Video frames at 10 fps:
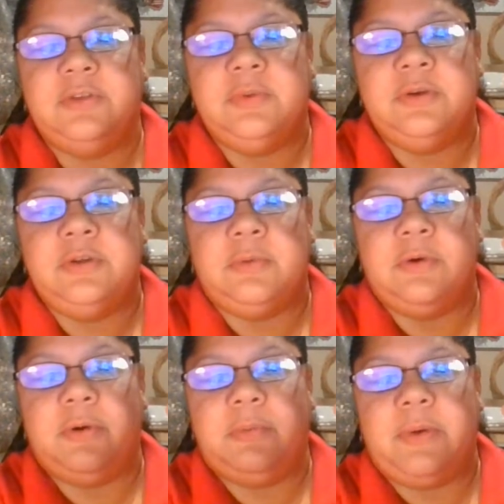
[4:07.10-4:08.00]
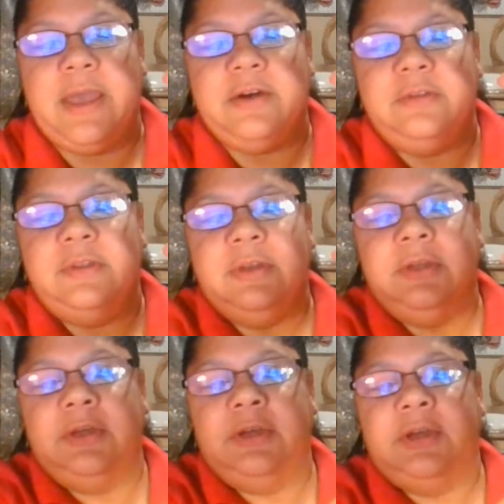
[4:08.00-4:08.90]
So we're going to go around.
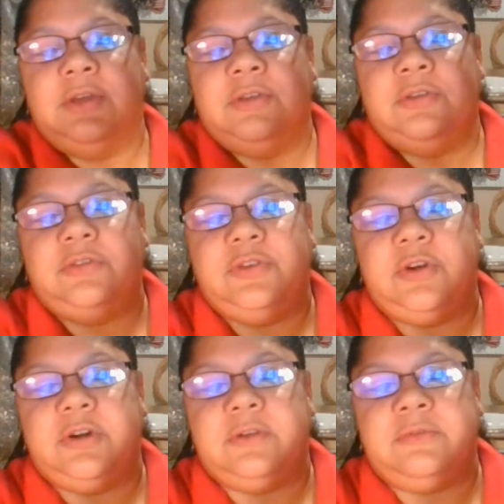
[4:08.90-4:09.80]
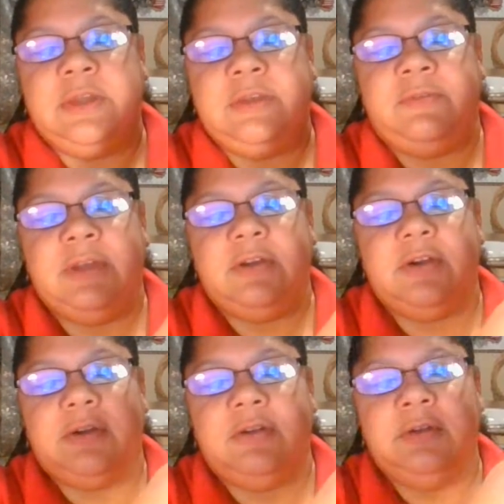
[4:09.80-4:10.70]
Use your other ring
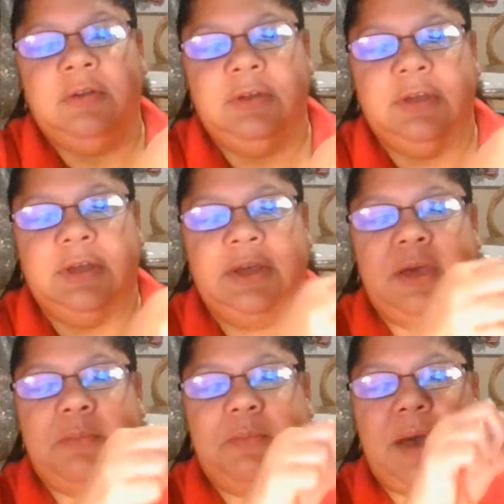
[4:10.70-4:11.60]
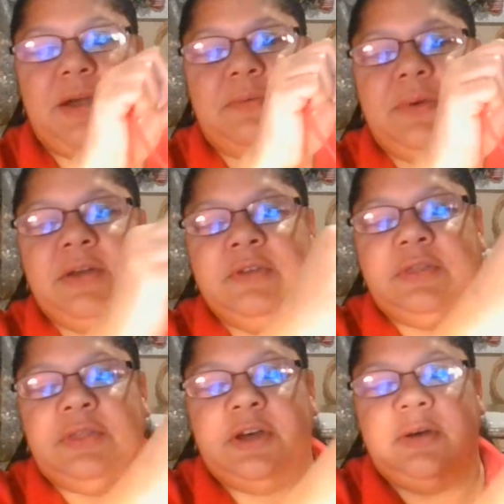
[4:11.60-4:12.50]
finger, back around
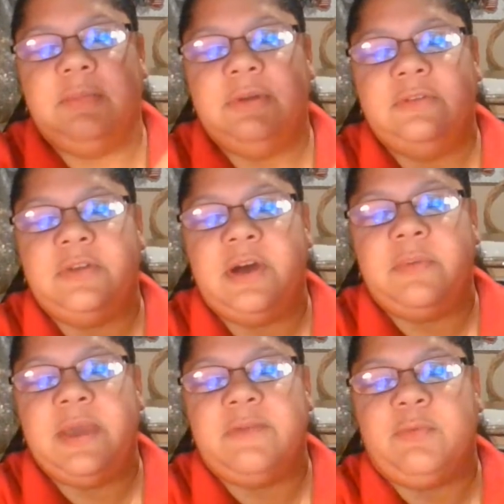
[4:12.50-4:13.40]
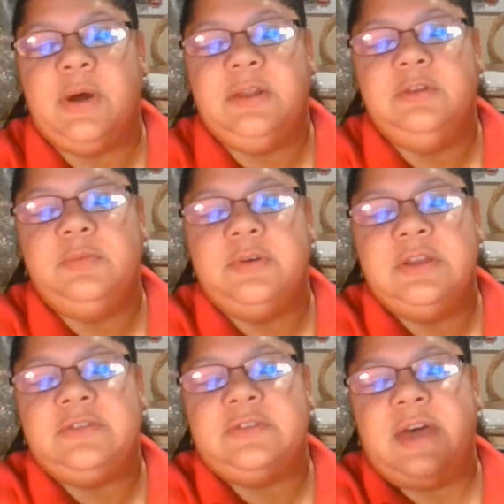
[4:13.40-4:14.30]
your thumb. So now we have one loop on
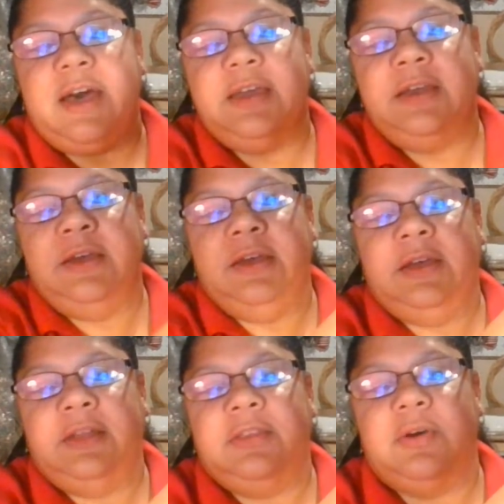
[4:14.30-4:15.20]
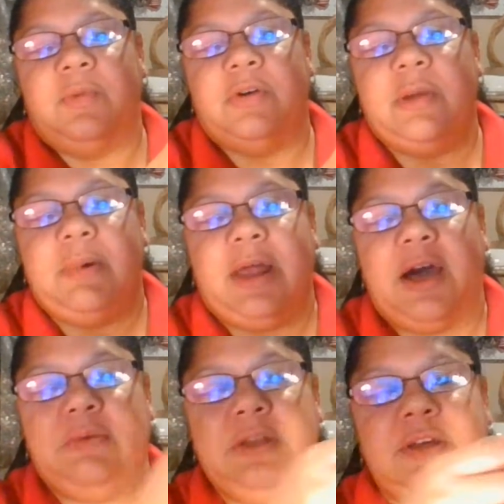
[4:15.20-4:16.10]
each side. Don't worry about
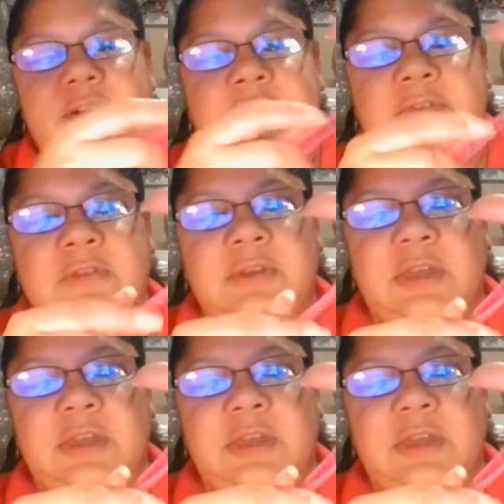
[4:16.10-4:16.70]
how it looks.